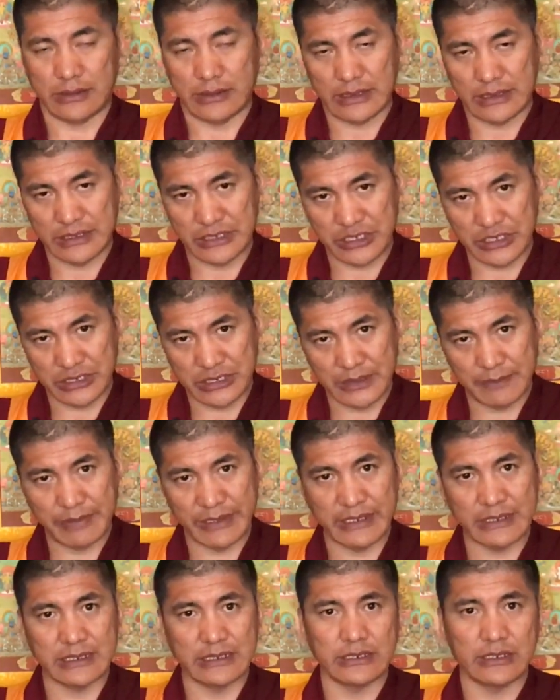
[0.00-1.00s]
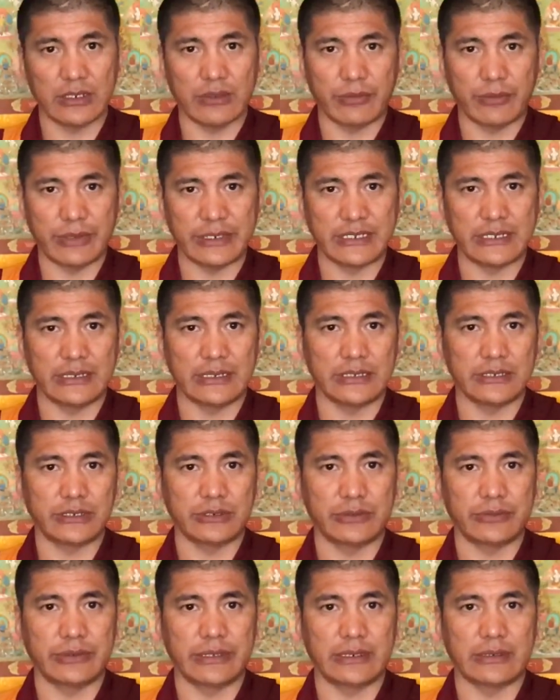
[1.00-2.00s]
interdependent
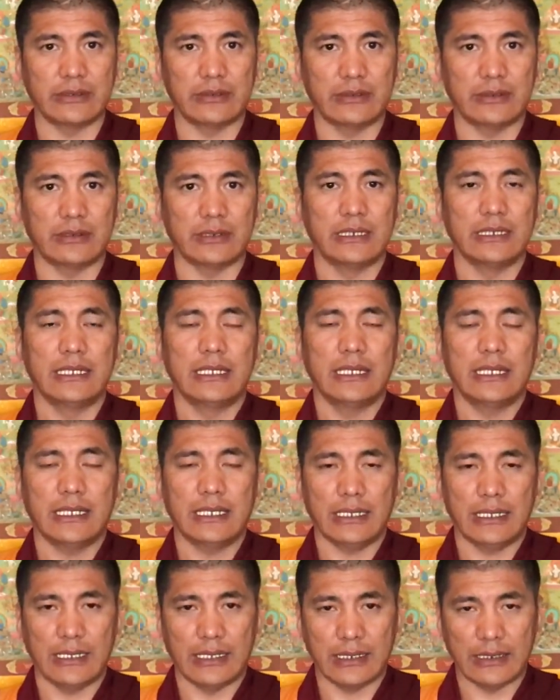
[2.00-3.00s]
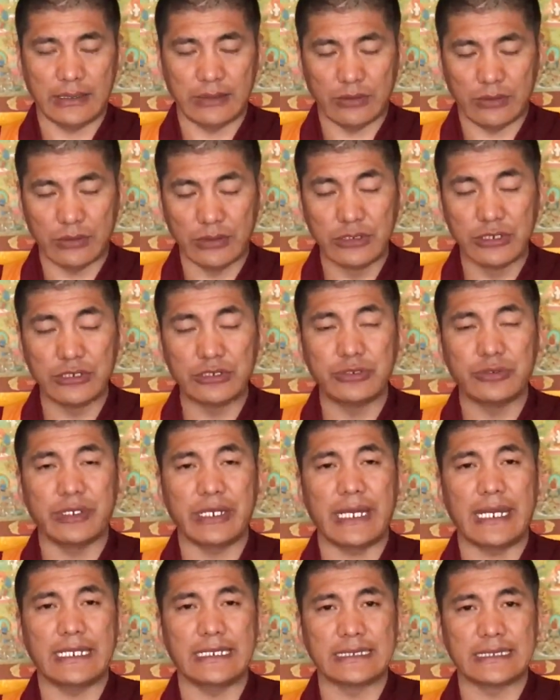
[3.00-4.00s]
origination we call. In order to
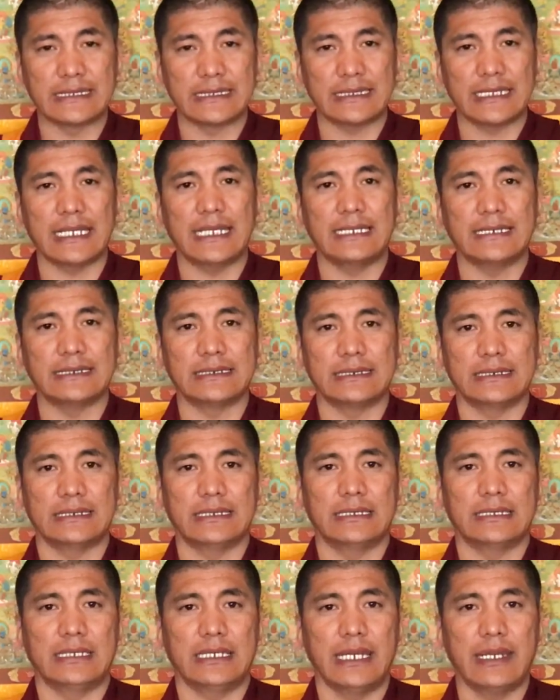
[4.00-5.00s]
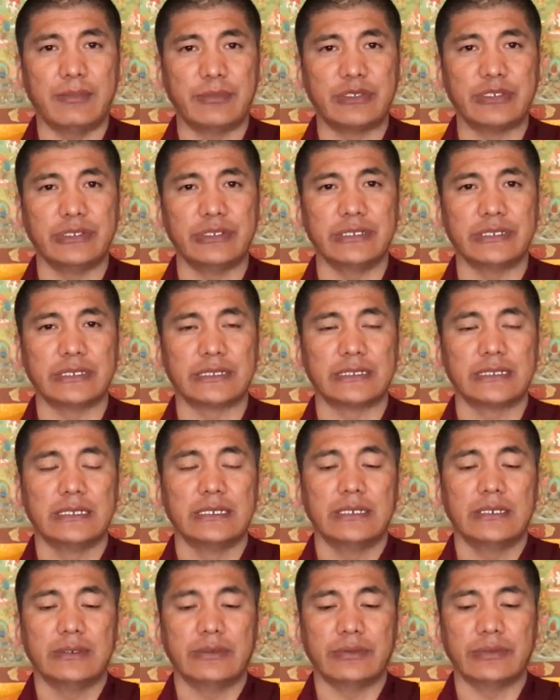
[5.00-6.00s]
understand emptiness,
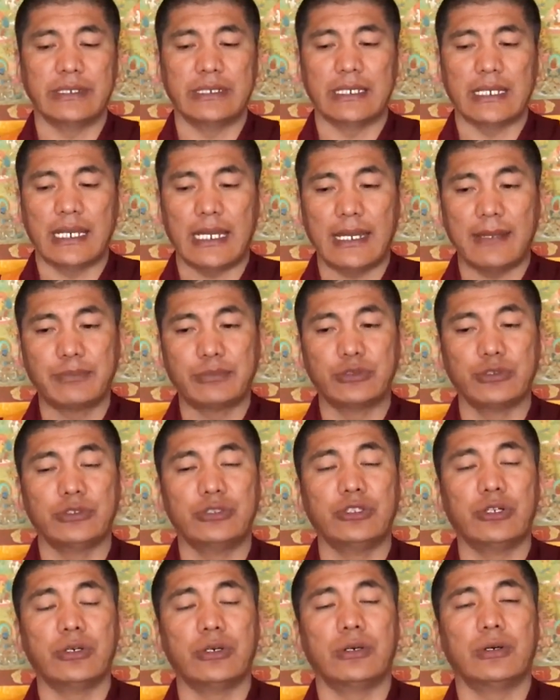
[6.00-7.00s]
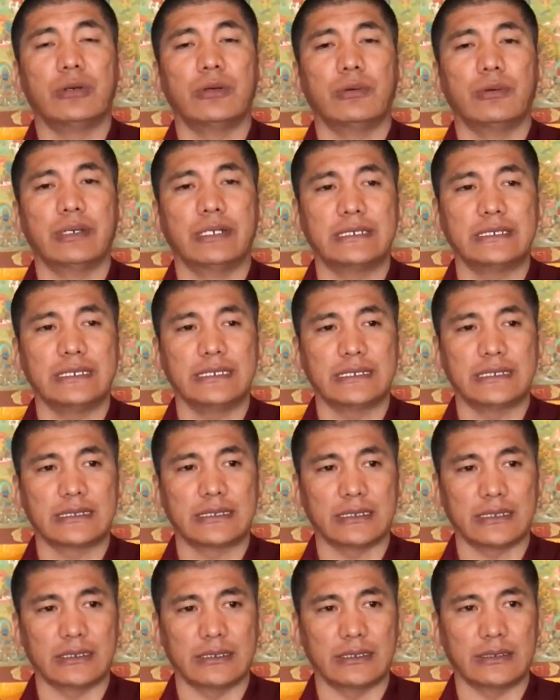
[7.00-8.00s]
we have to know what is
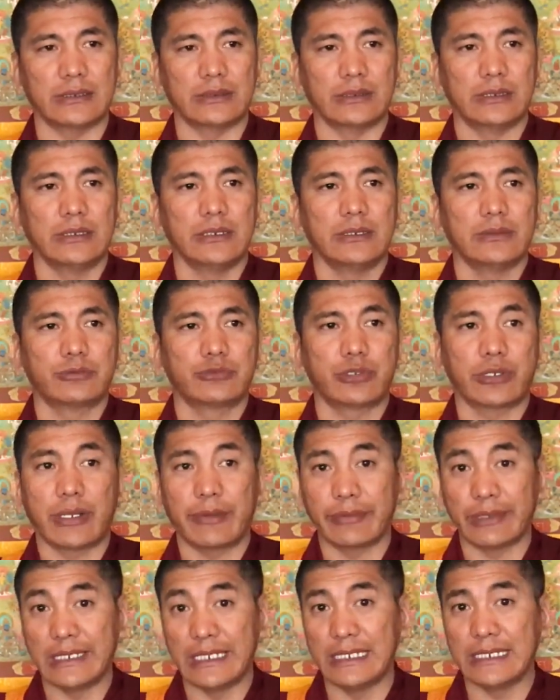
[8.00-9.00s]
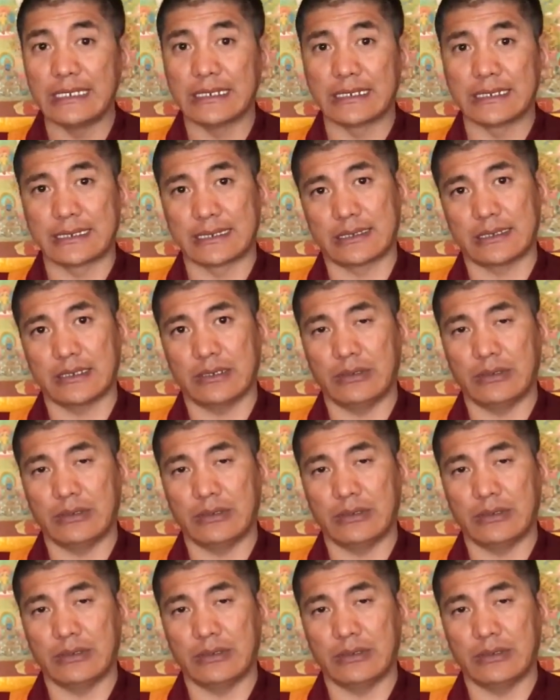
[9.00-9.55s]
travel links